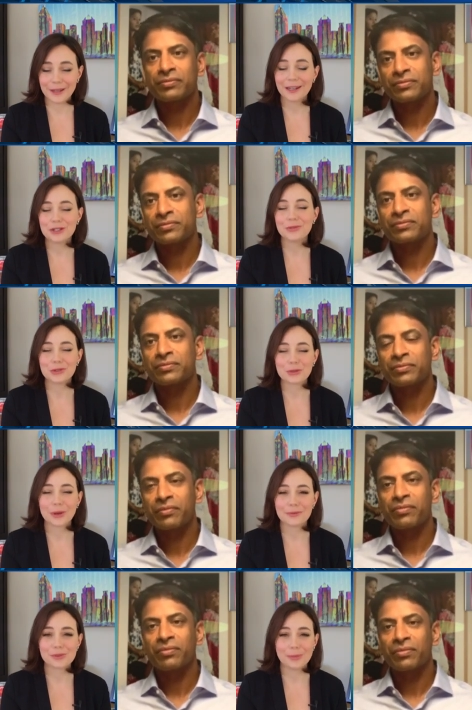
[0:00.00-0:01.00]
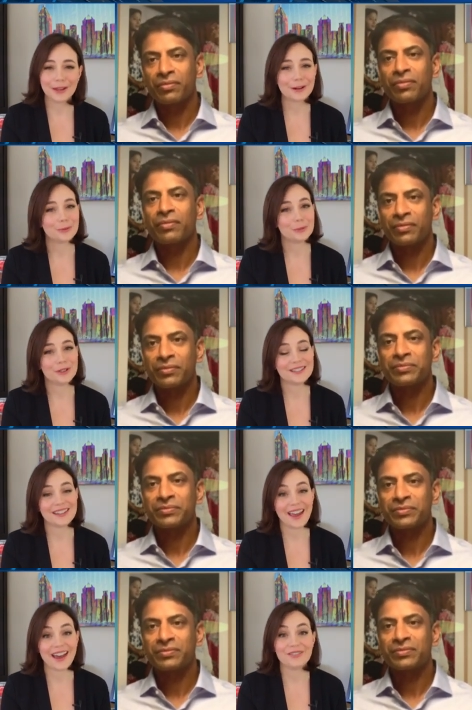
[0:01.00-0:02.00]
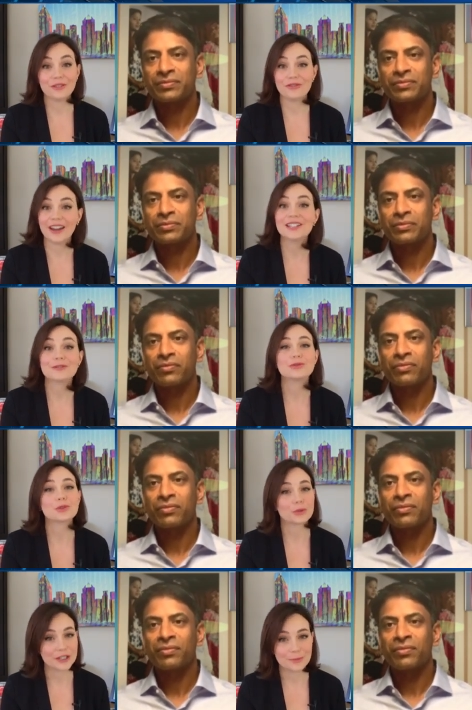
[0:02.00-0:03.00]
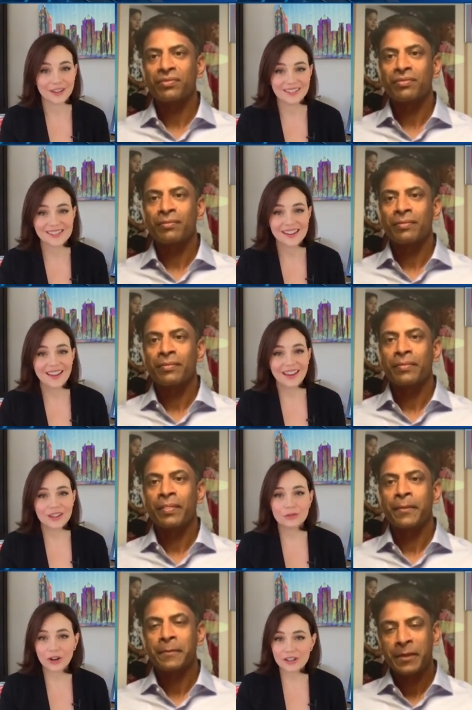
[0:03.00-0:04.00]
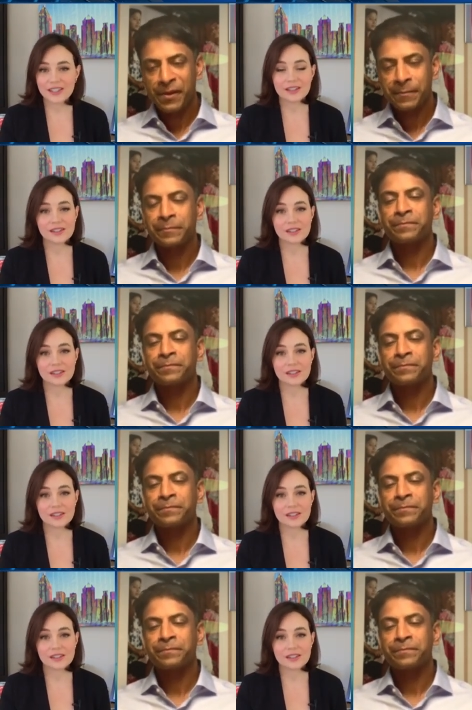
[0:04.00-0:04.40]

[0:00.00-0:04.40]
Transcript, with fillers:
Speaker 1: manage future waves better will be to have effective treatments. And Novartis has